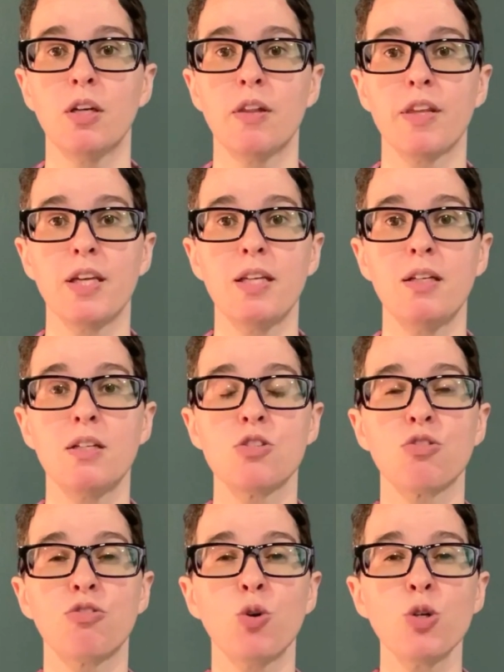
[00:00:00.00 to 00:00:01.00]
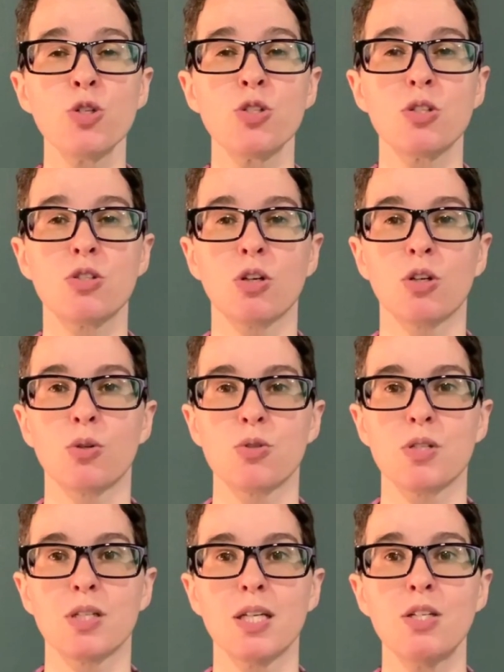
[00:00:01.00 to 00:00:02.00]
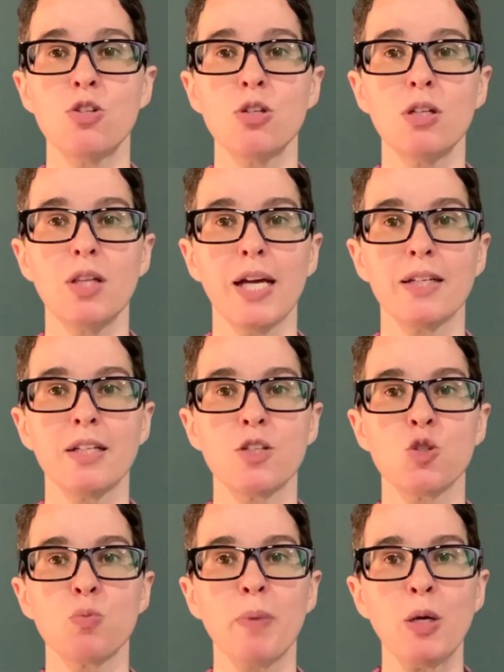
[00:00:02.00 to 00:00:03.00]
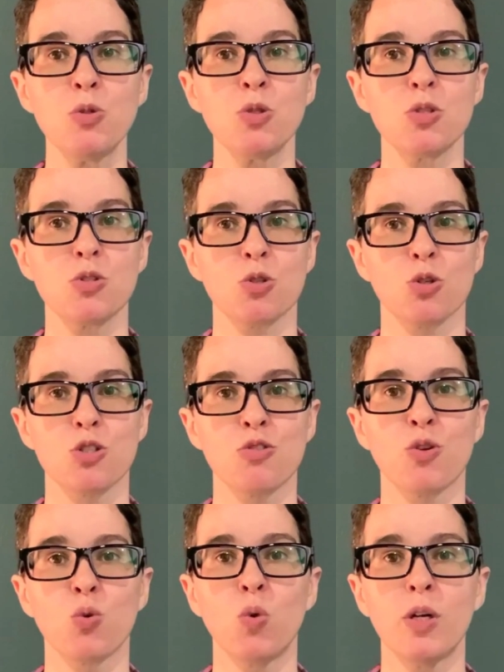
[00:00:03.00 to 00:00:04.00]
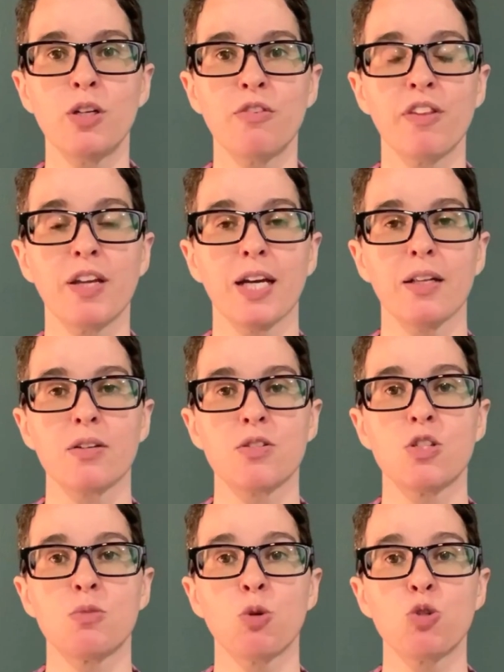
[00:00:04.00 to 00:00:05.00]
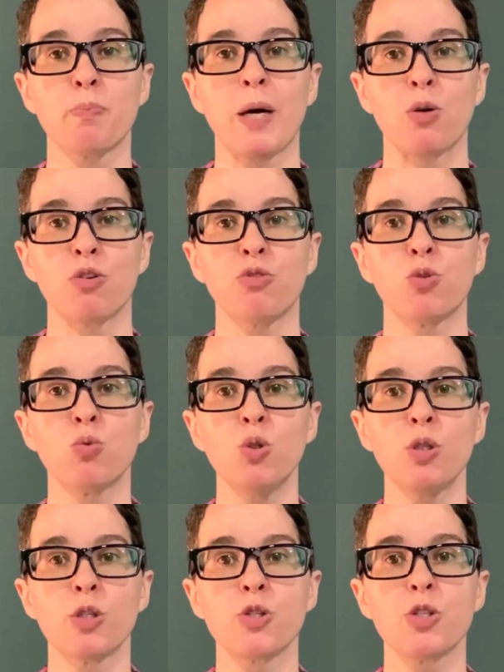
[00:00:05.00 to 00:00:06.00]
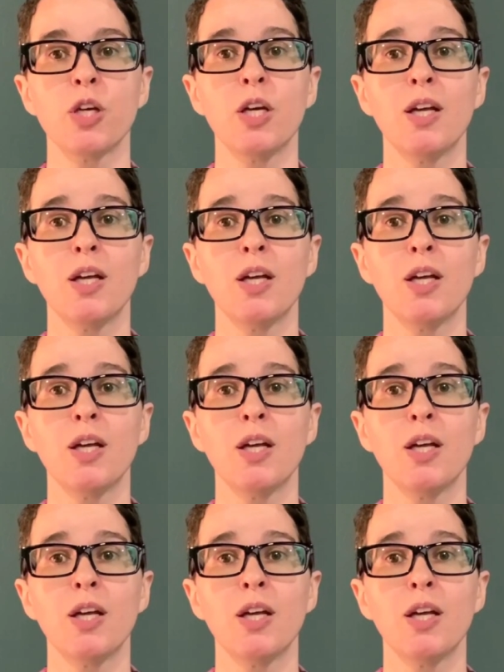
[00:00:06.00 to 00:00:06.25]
The Inn is forced to host an intergalactic spouse search for one of the galaxy's most powerful rulers